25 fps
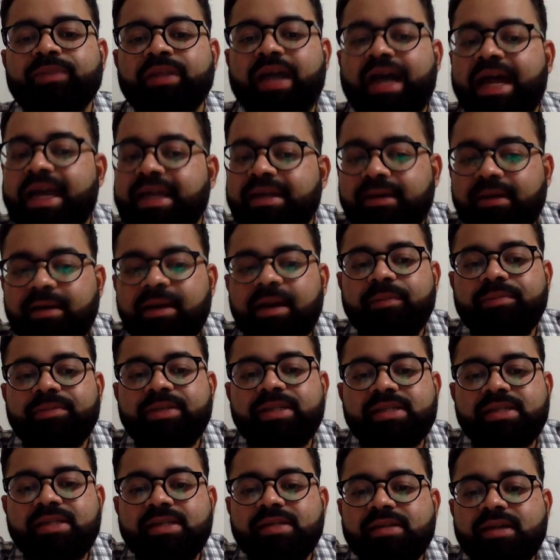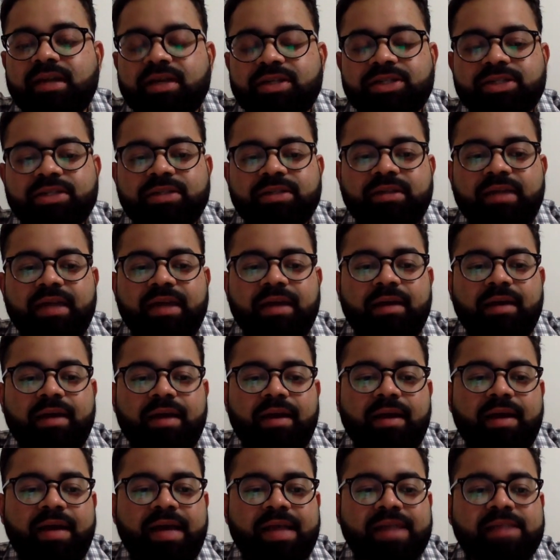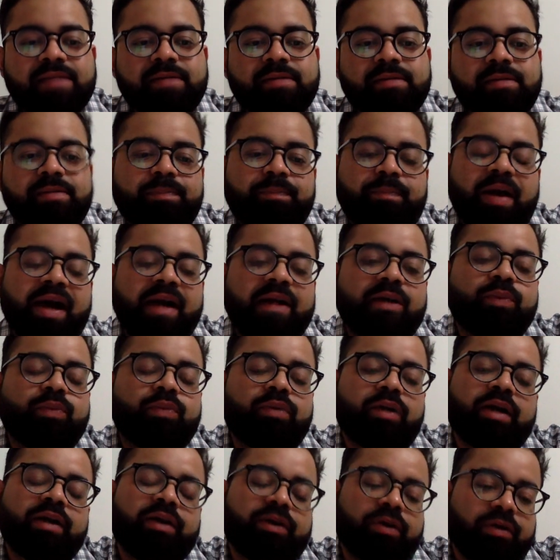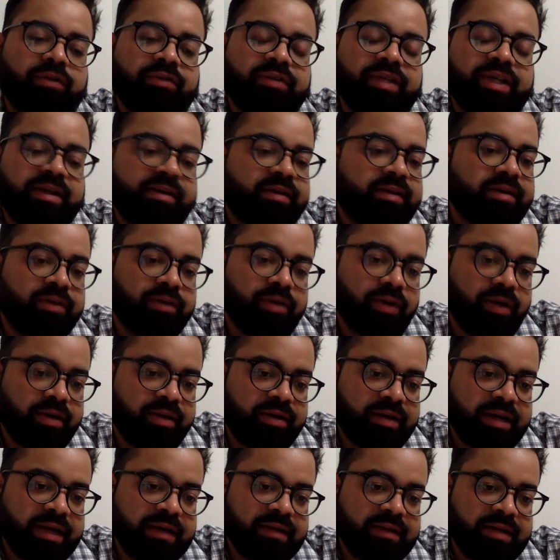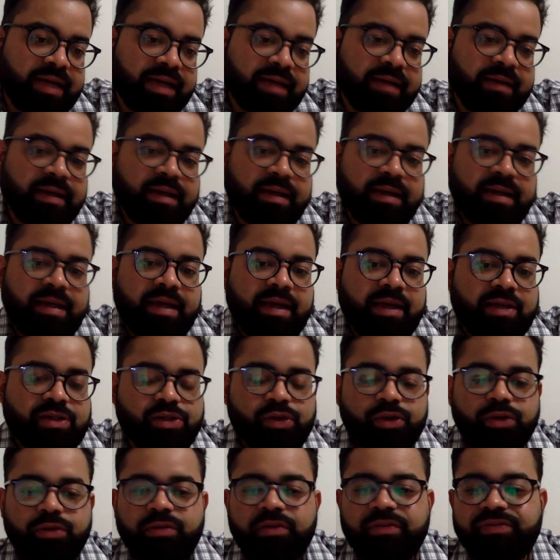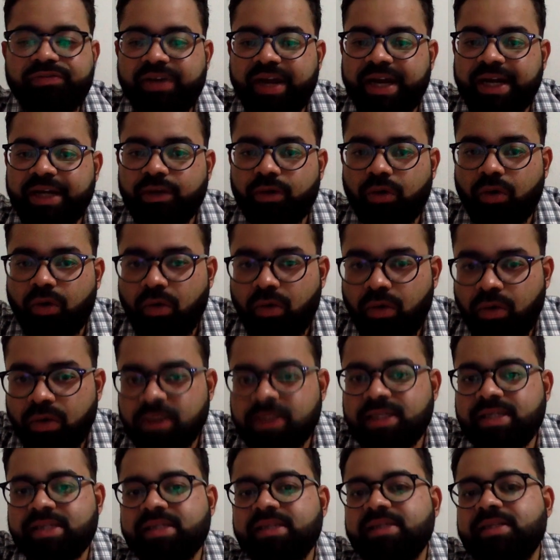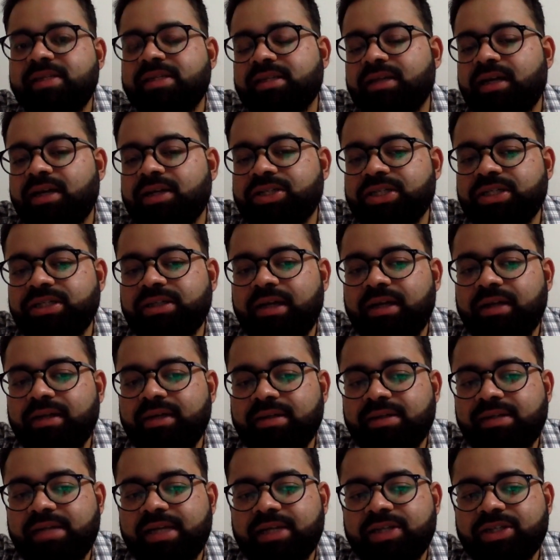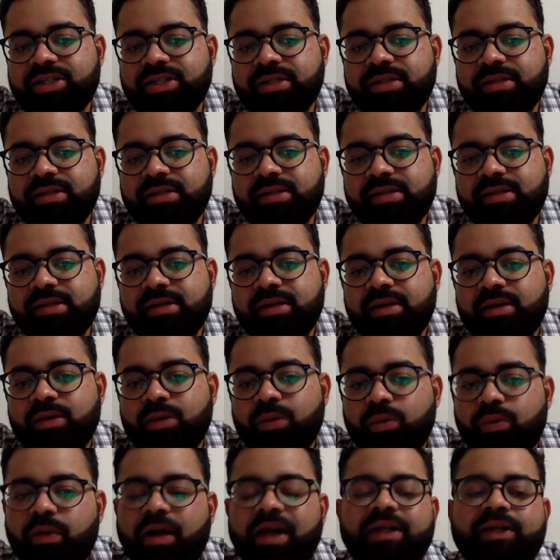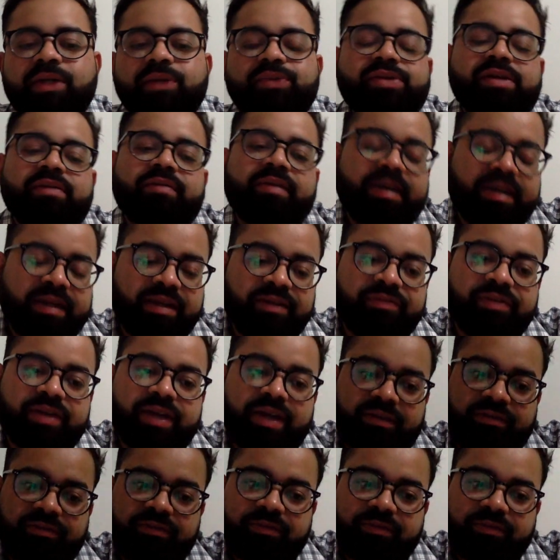I club this discussion as part one of the Indian Contract Act. So you will find all this discussion under sections 1 to 75.